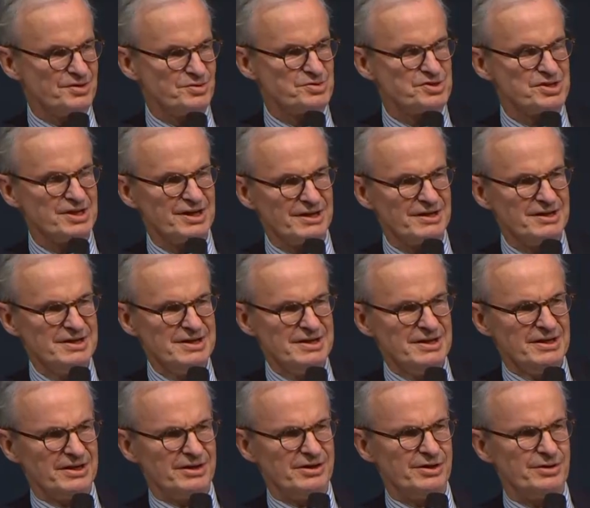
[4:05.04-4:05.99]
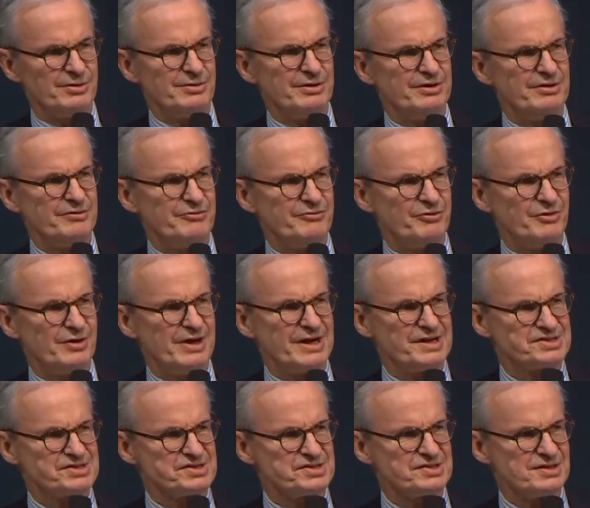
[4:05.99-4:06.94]
good sign. Now, for
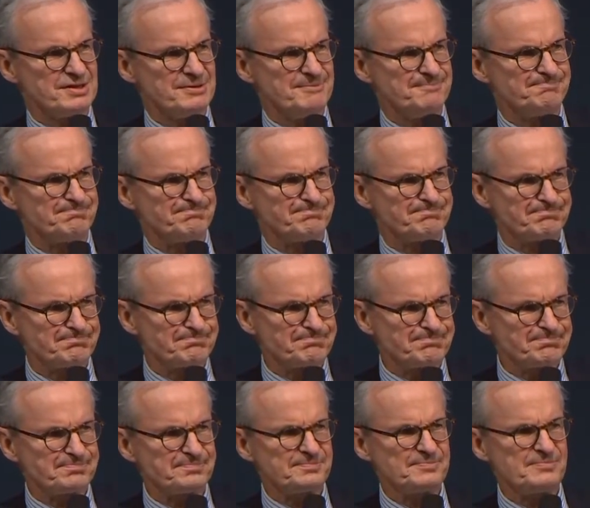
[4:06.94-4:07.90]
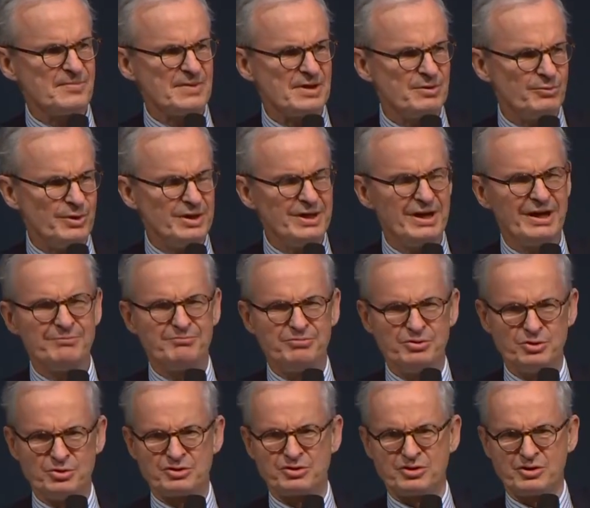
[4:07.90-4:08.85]
us, we have
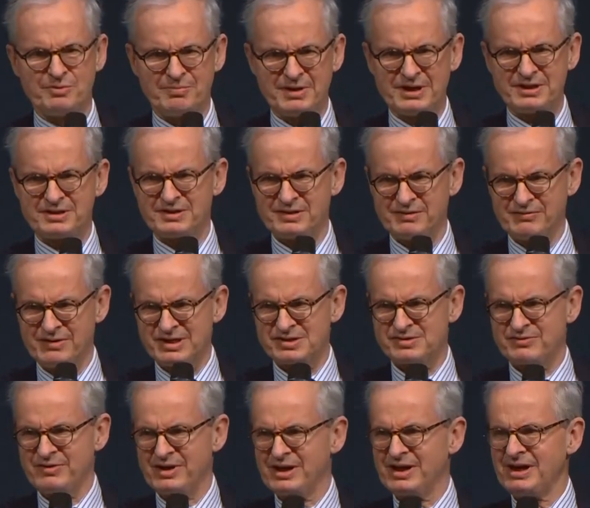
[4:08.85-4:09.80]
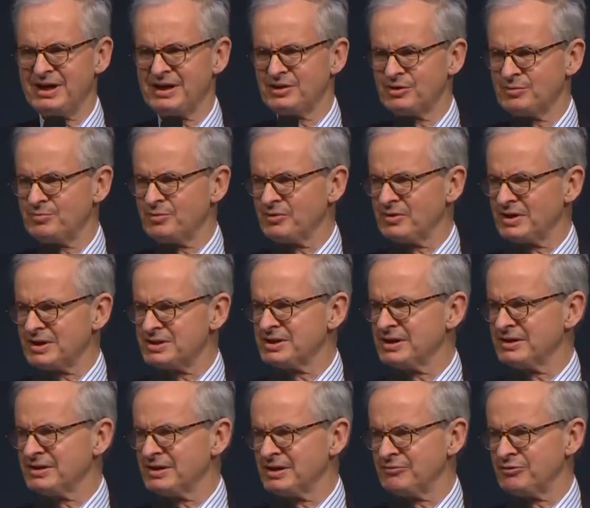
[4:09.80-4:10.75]
put competitiveness very high up on the
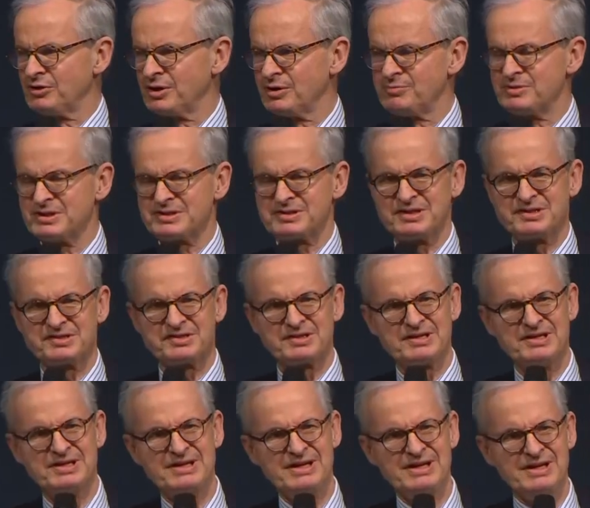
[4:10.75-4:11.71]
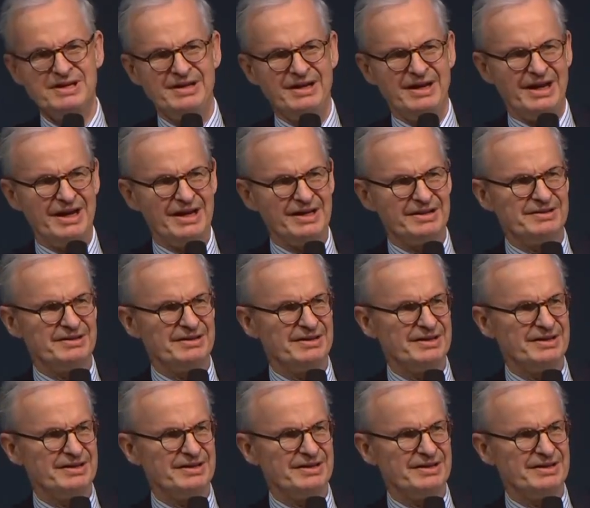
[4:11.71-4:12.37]
agenda for our presidency. And